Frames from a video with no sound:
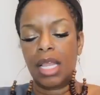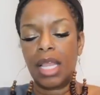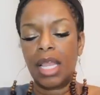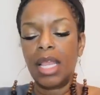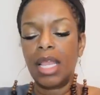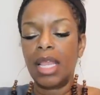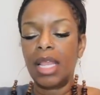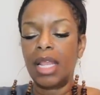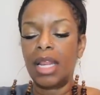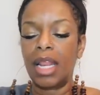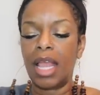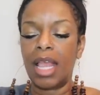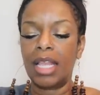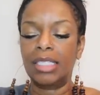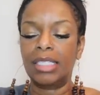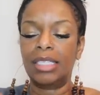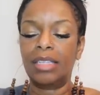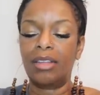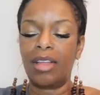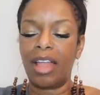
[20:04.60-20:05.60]
And
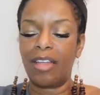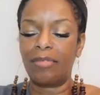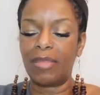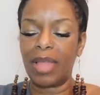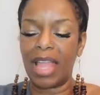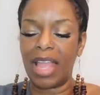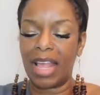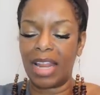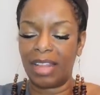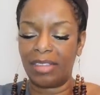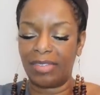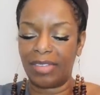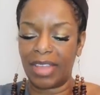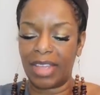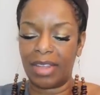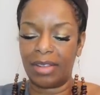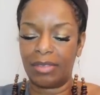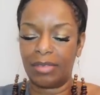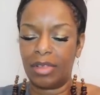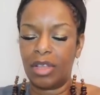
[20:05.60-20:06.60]
I still have my
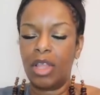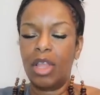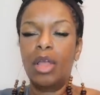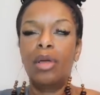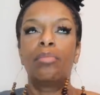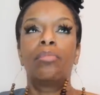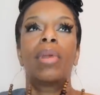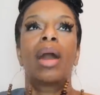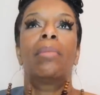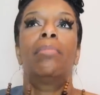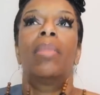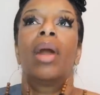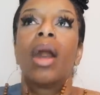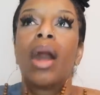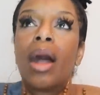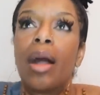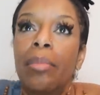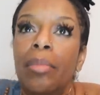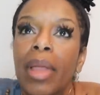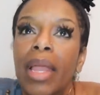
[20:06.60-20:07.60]
elephant. My
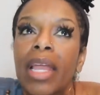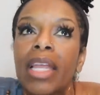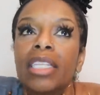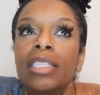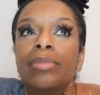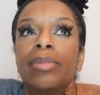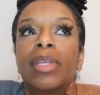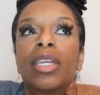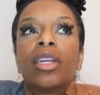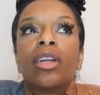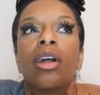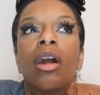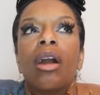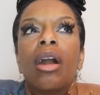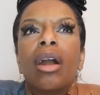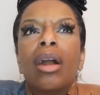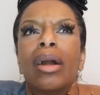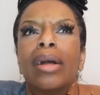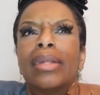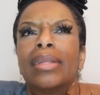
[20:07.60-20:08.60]
mom has been
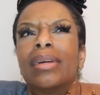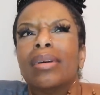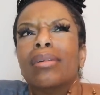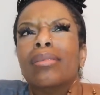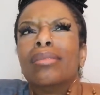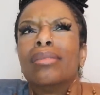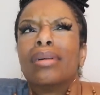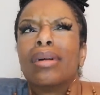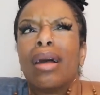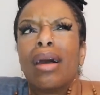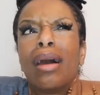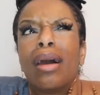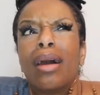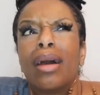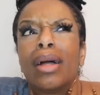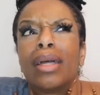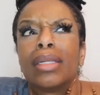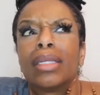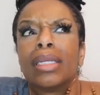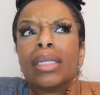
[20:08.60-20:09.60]
gone. Oh
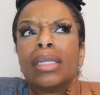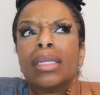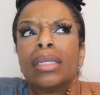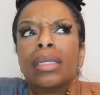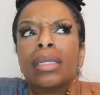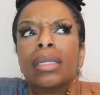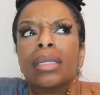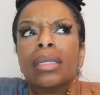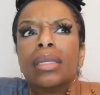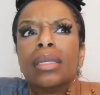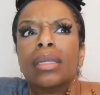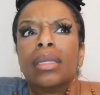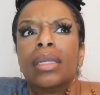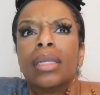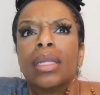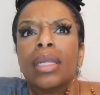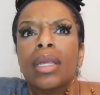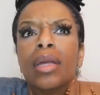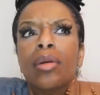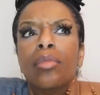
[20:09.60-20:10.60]
God.
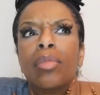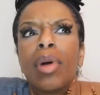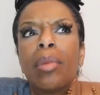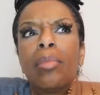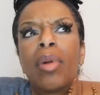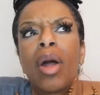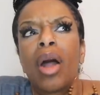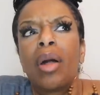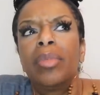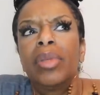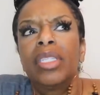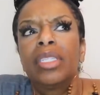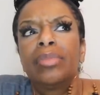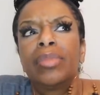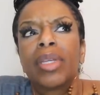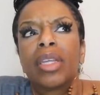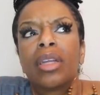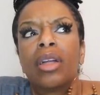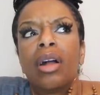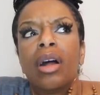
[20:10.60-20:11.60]
My mom has
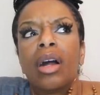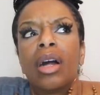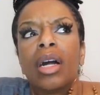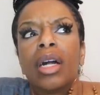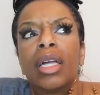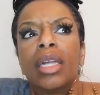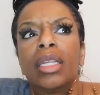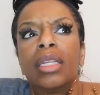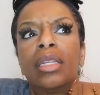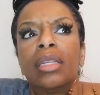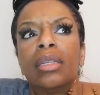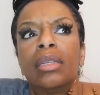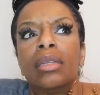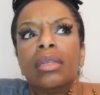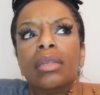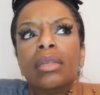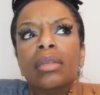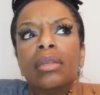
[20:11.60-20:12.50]
been gone